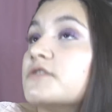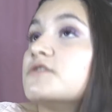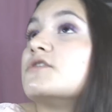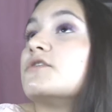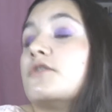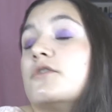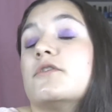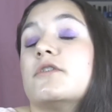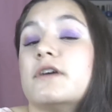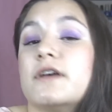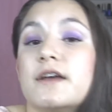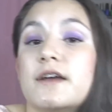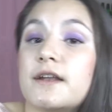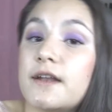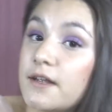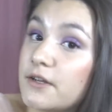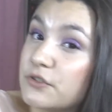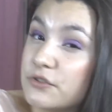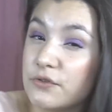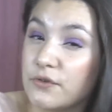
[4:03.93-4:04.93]
So go
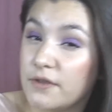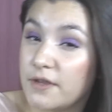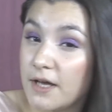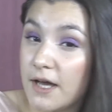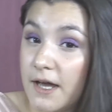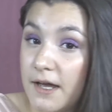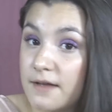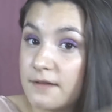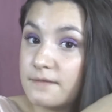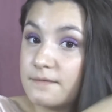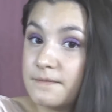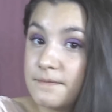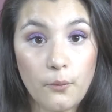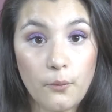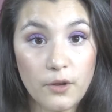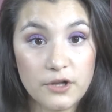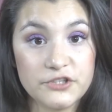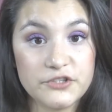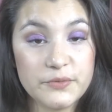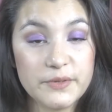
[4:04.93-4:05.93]
ahead and do that.
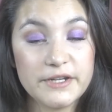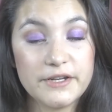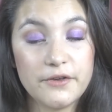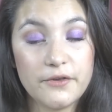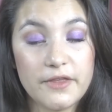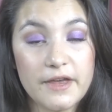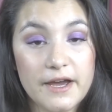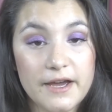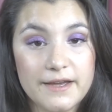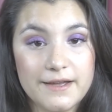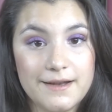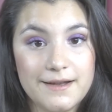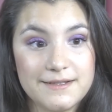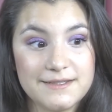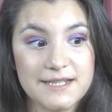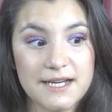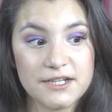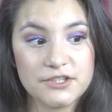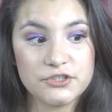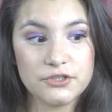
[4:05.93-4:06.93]
Once we do that, it
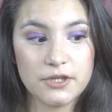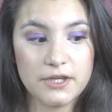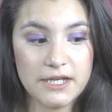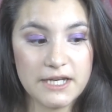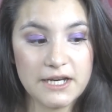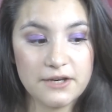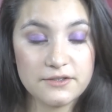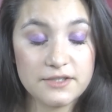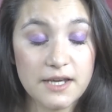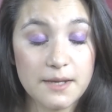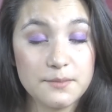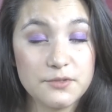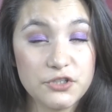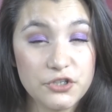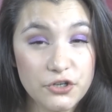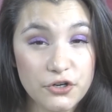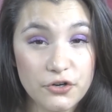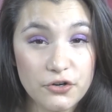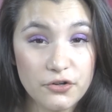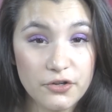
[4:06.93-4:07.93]
is actually now time
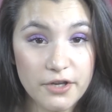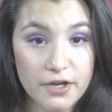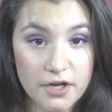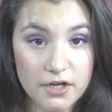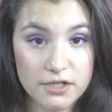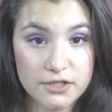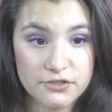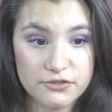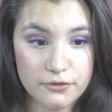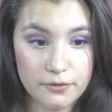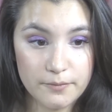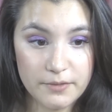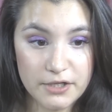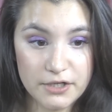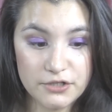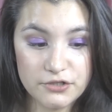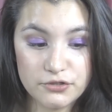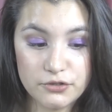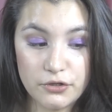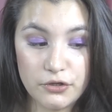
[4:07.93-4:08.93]
to curl your hair, so I'm
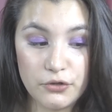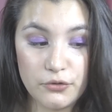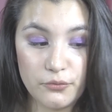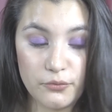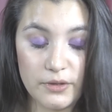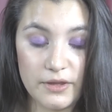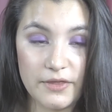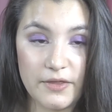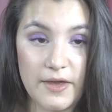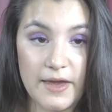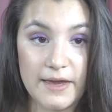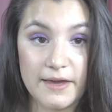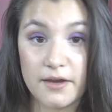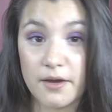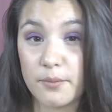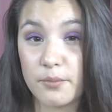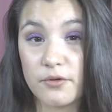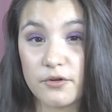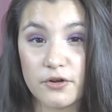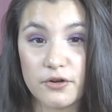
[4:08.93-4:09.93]
going to show you with a
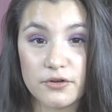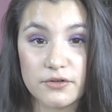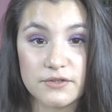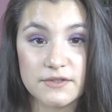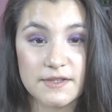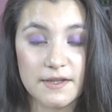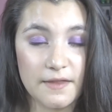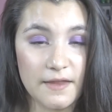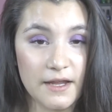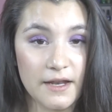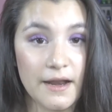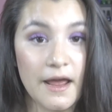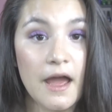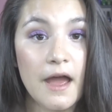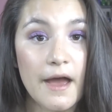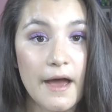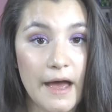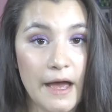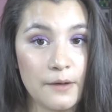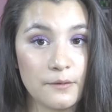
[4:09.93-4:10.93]
couple curls, and then
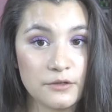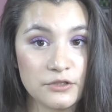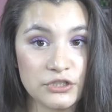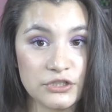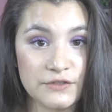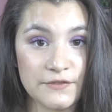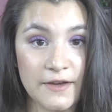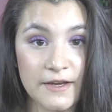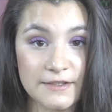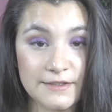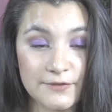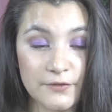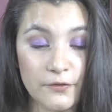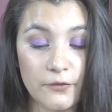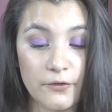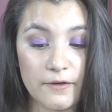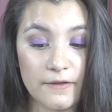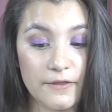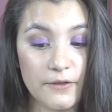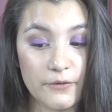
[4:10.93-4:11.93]
I will just fast
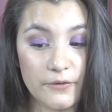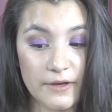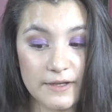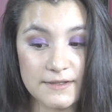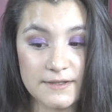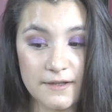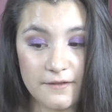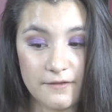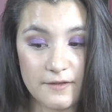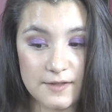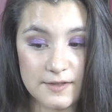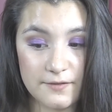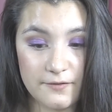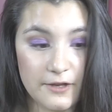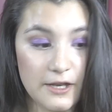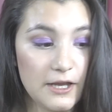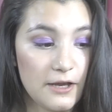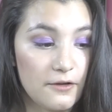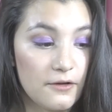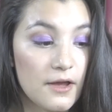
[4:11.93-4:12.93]
forward the rest of this
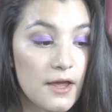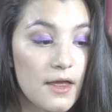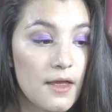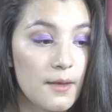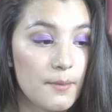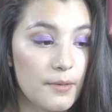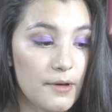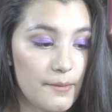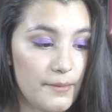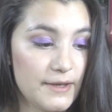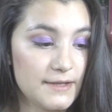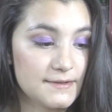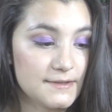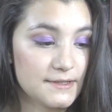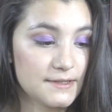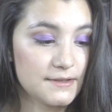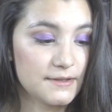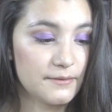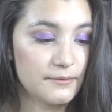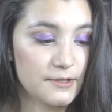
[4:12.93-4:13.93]
video. But
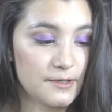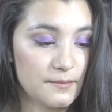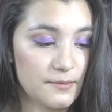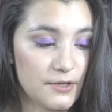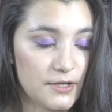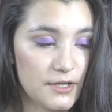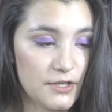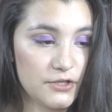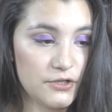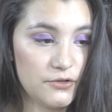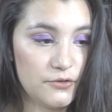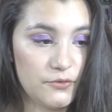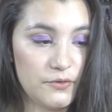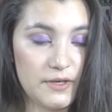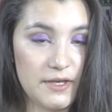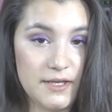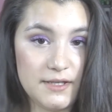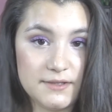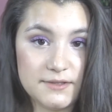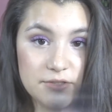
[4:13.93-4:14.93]
basically what I'm going to do
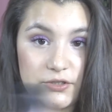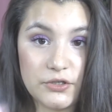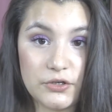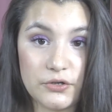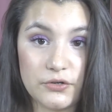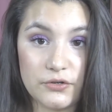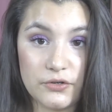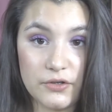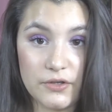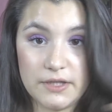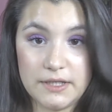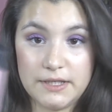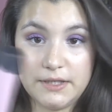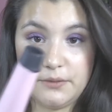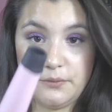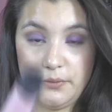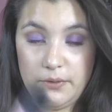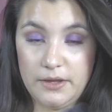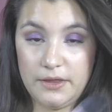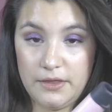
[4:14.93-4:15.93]
is curl
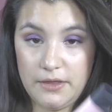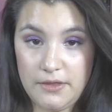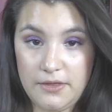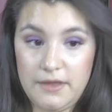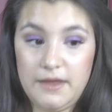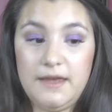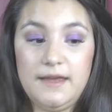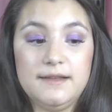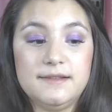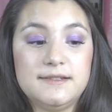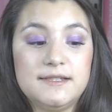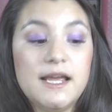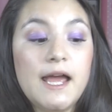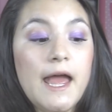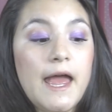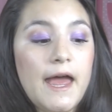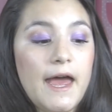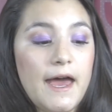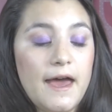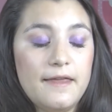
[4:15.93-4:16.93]
it with this,
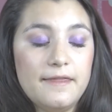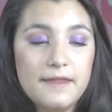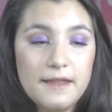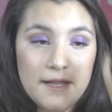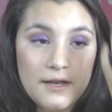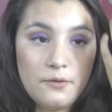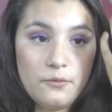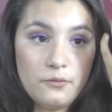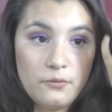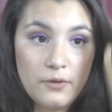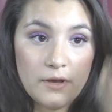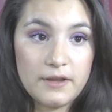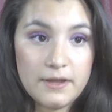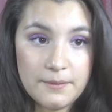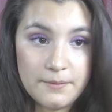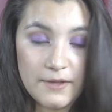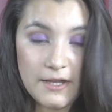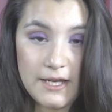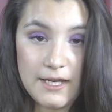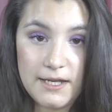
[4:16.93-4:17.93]
and then while
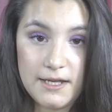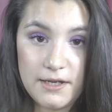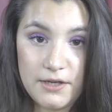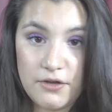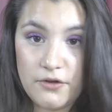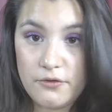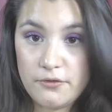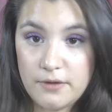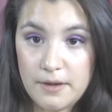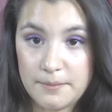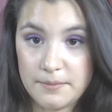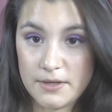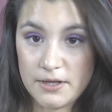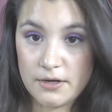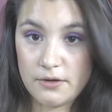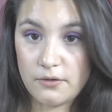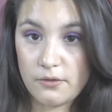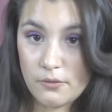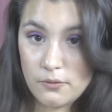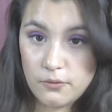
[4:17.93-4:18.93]
I'm letting it go, I'm
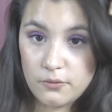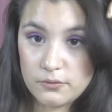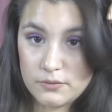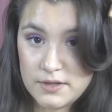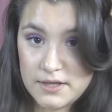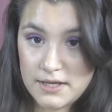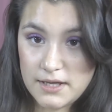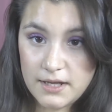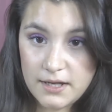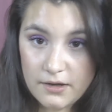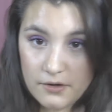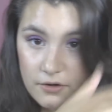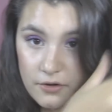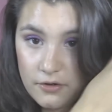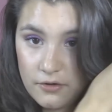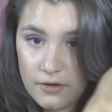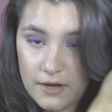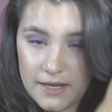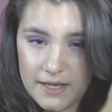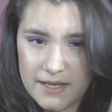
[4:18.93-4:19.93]
going to hold it,
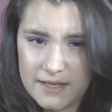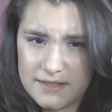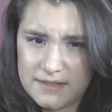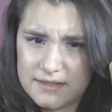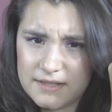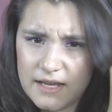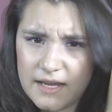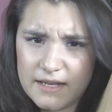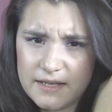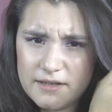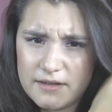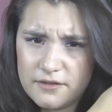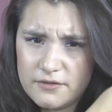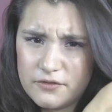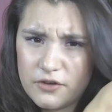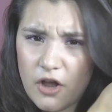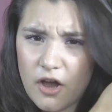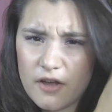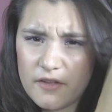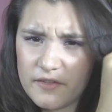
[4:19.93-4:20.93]
or I guess kind
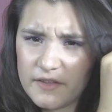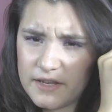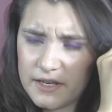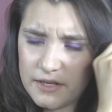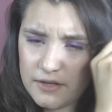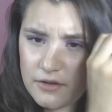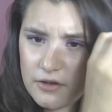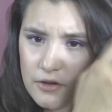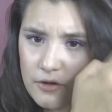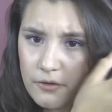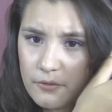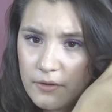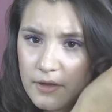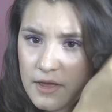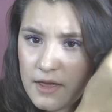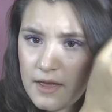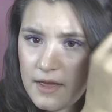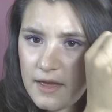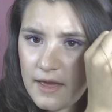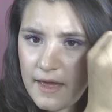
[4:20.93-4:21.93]
of not let it go,
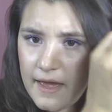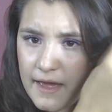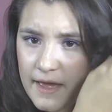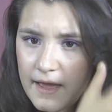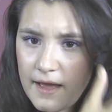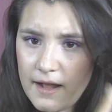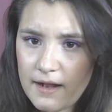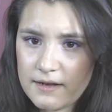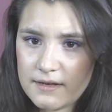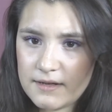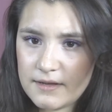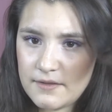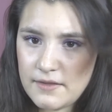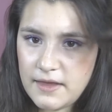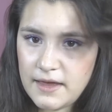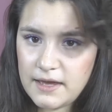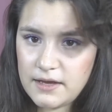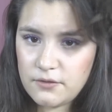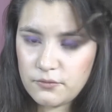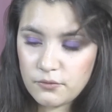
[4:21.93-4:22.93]
and
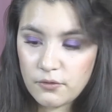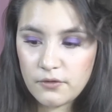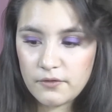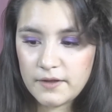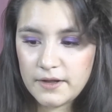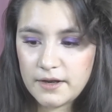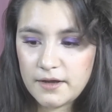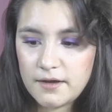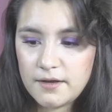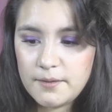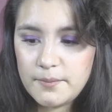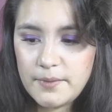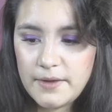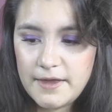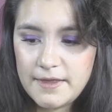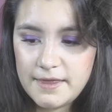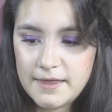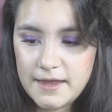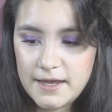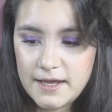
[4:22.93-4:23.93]
like roll it up
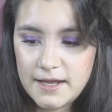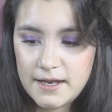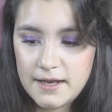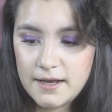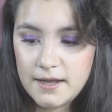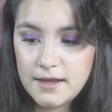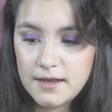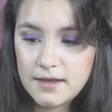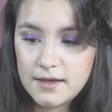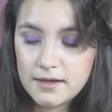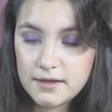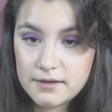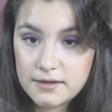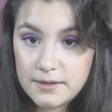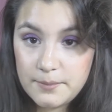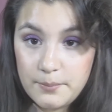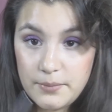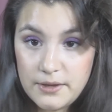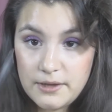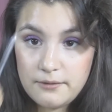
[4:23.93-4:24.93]
and then
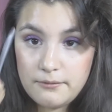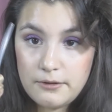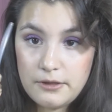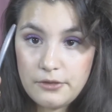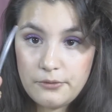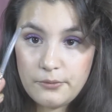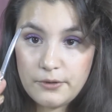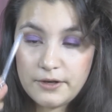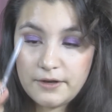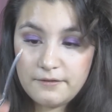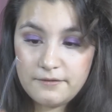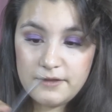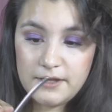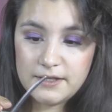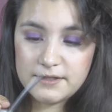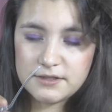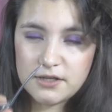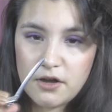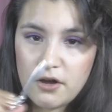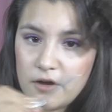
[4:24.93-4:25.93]
clip it with one of
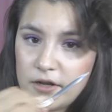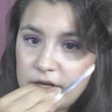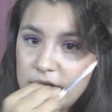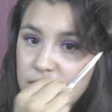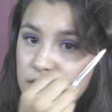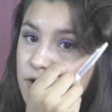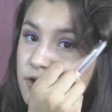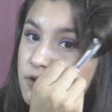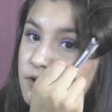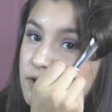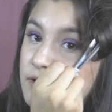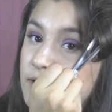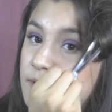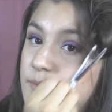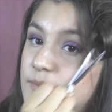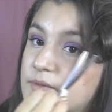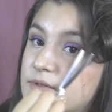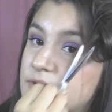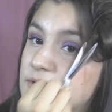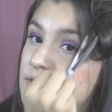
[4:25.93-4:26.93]
these Connor
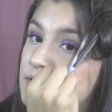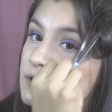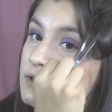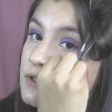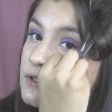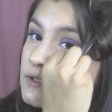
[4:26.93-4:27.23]
clips.